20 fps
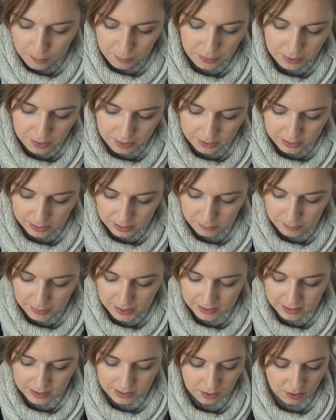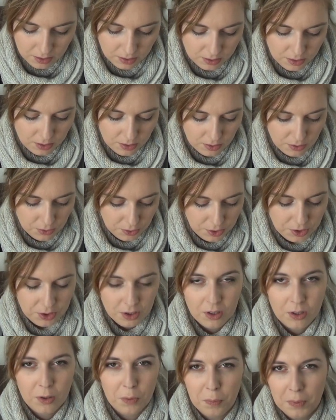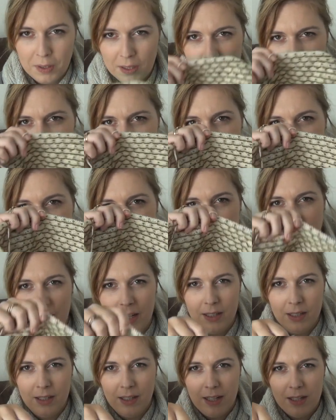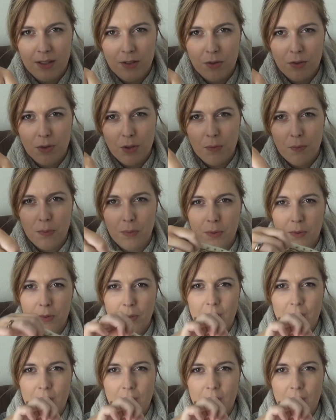but it makes it hard to show because I can drop,